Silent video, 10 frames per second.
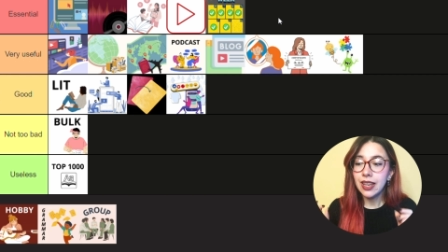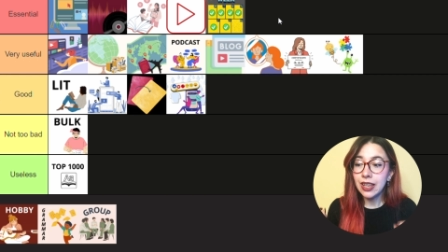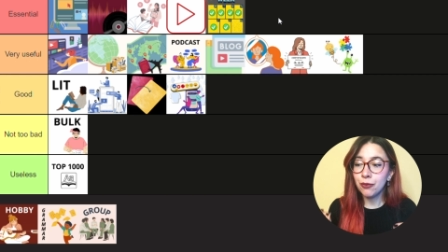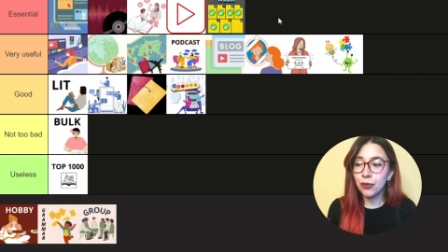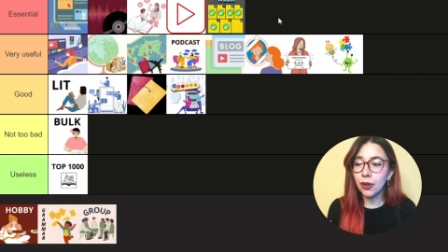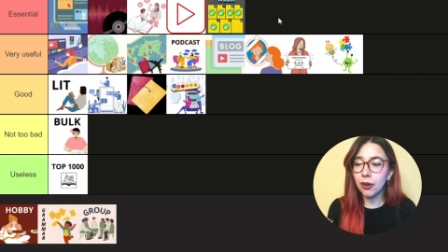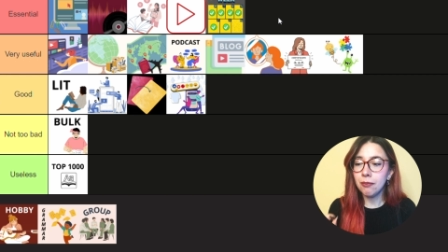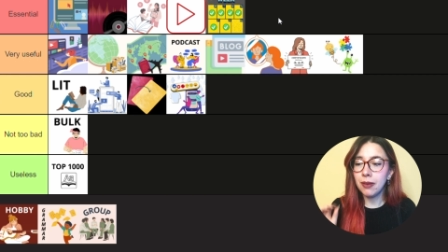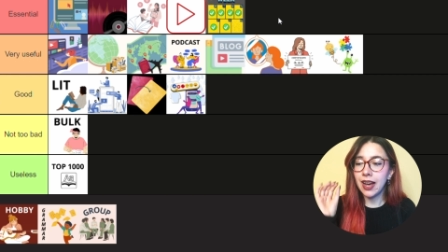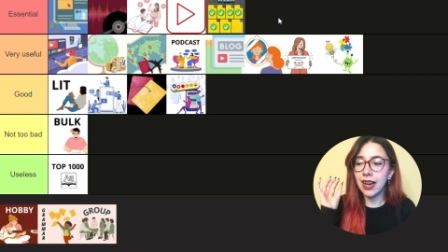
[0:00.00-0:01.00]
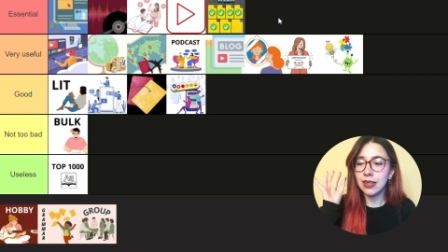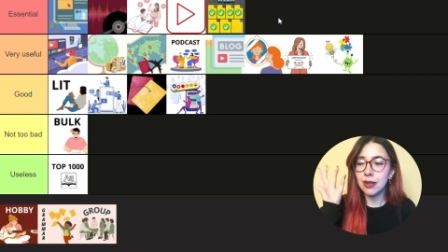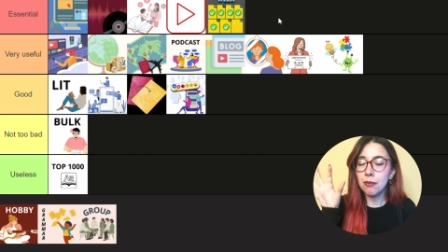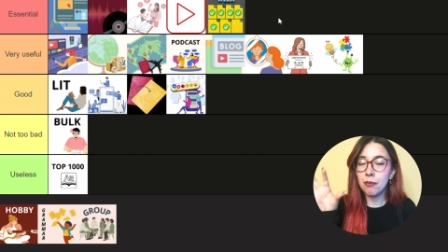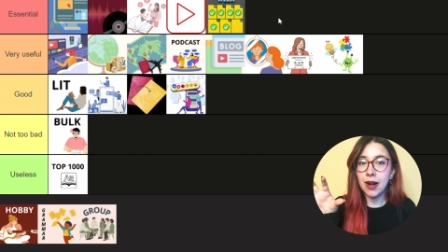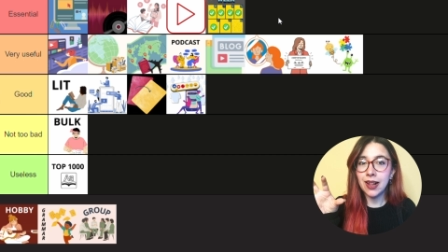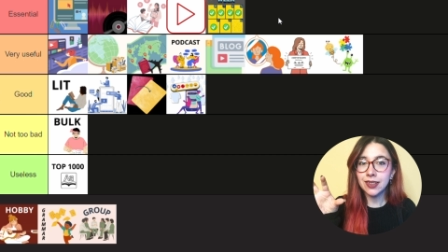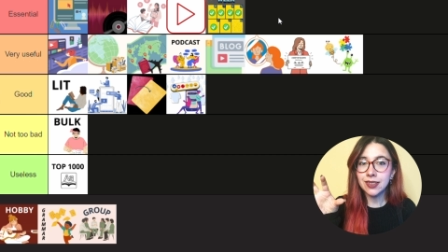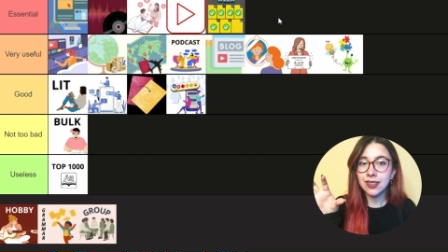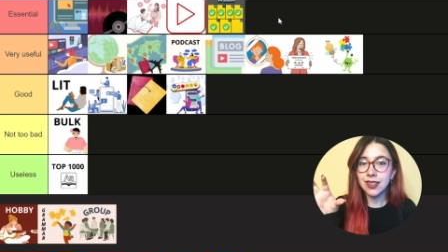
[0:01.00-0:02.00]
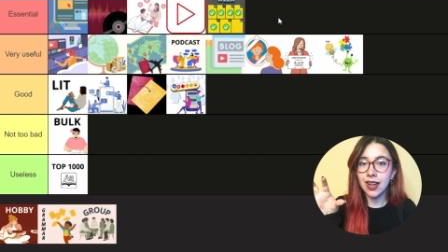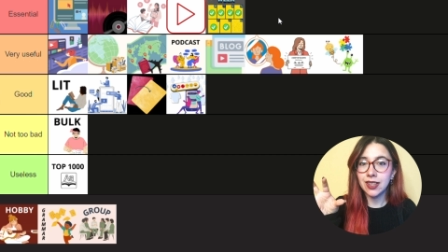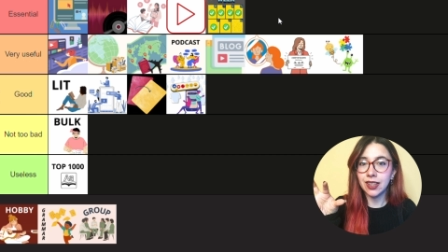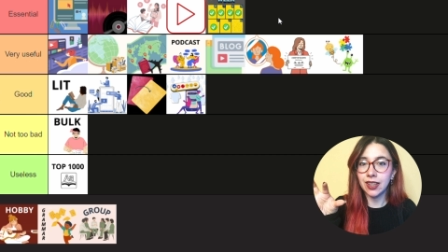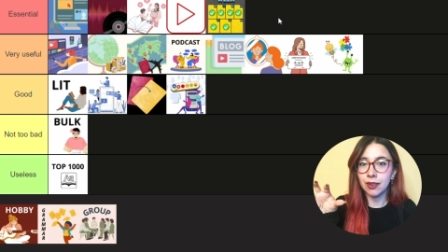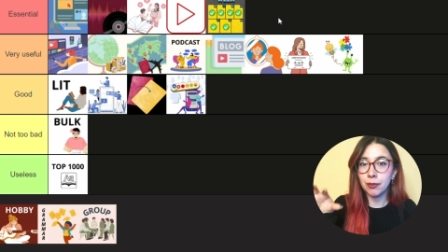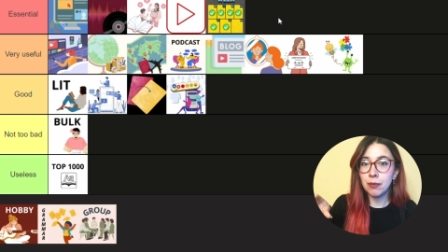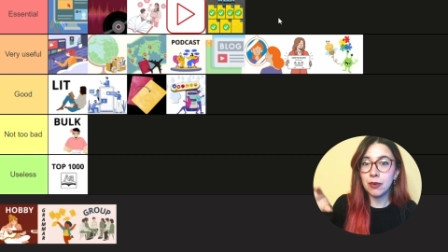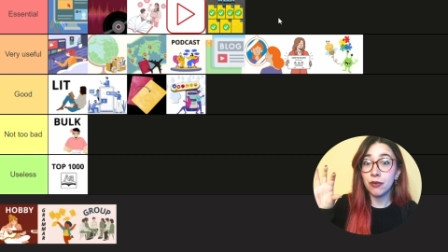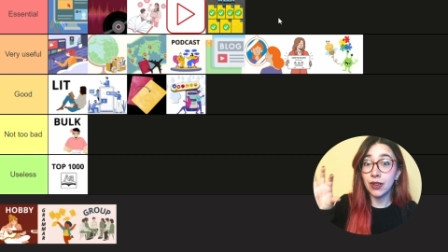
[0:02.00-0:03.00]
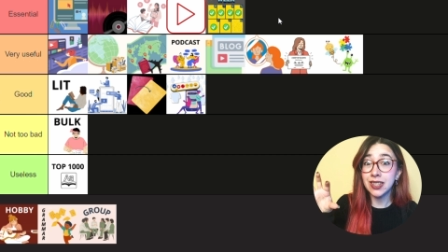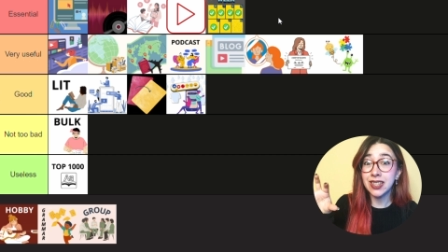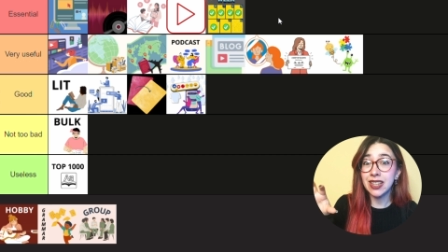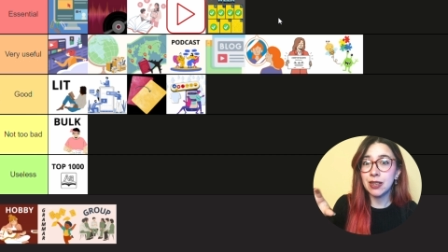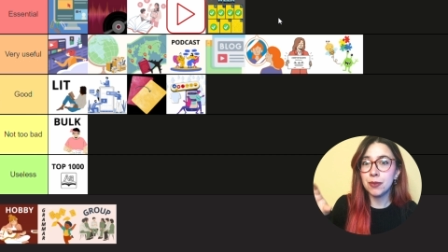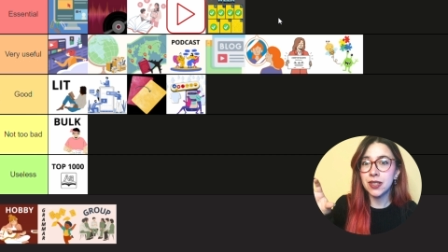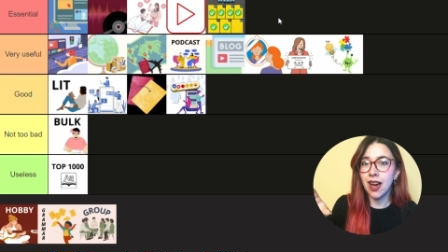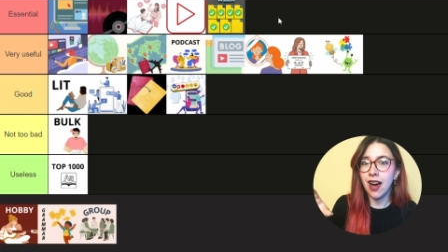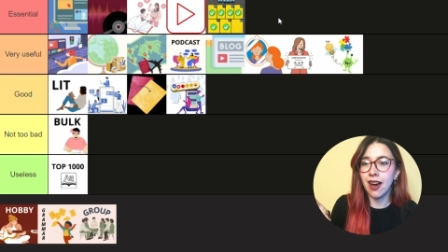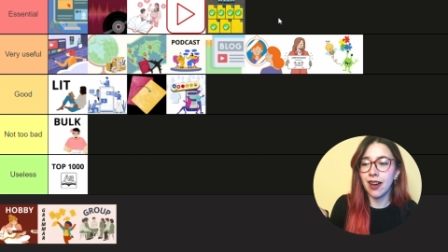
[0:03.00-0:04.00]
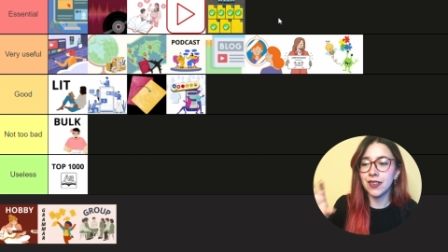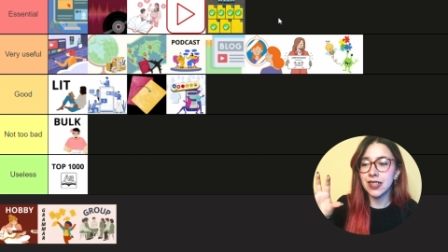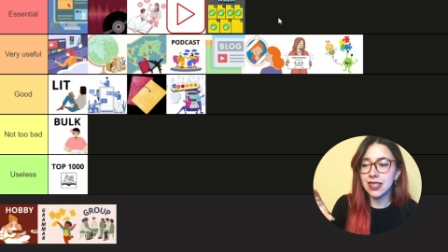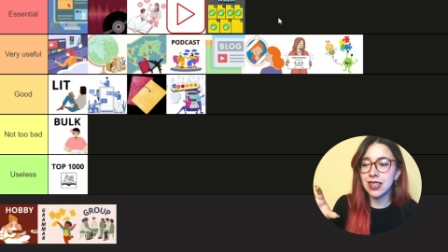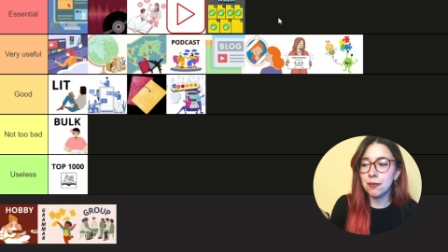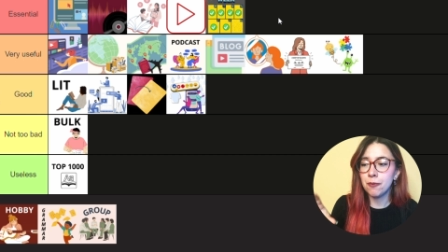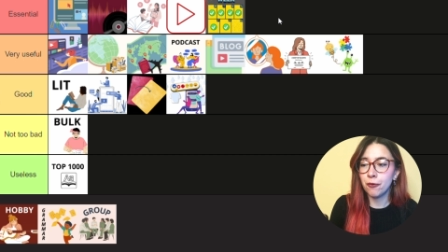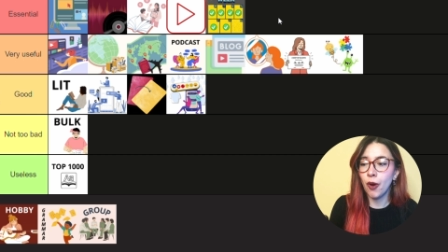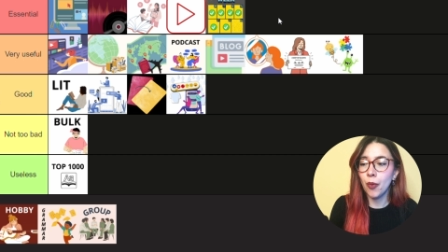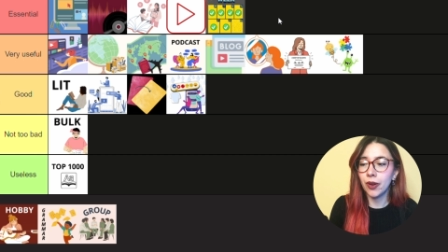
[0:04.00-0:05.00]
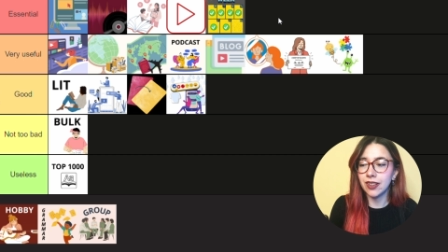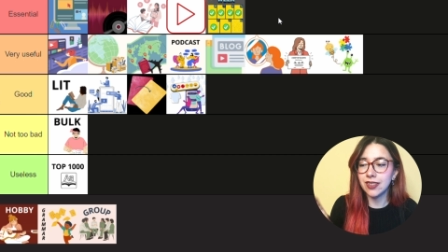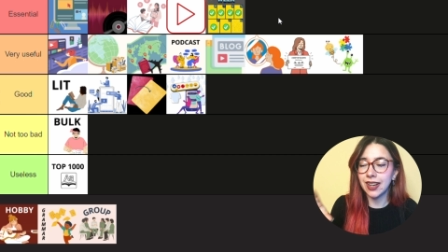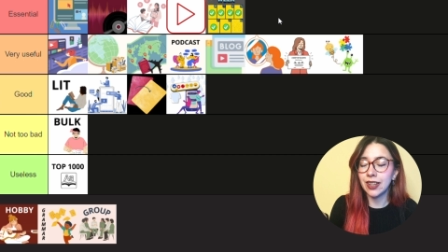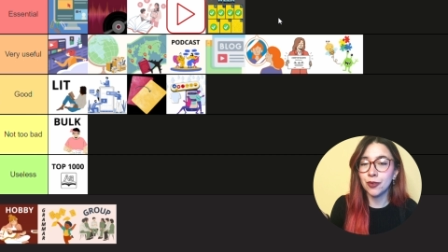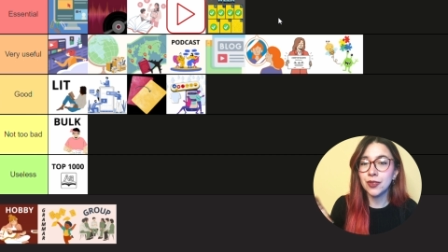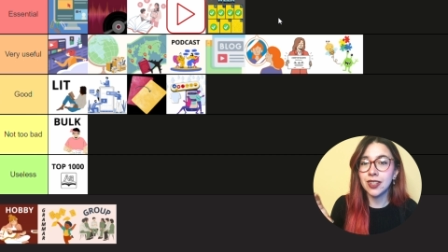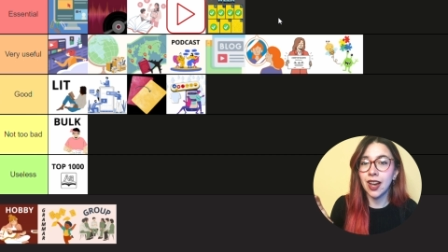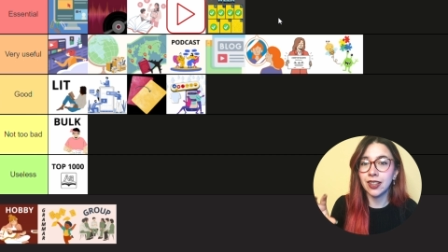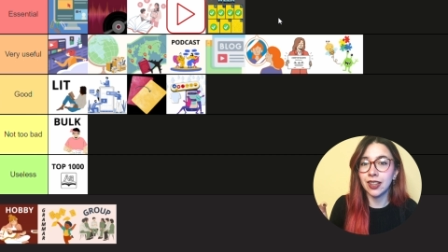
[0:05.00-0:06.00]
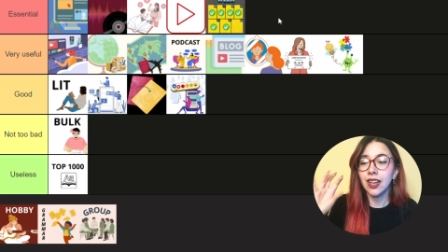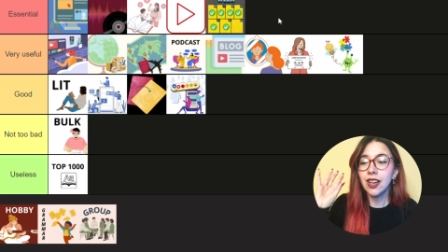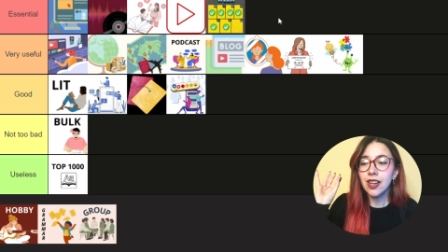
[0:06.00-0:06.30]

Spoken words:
If you combine bulk studying, maybe a deep dive, a deep focus kind of study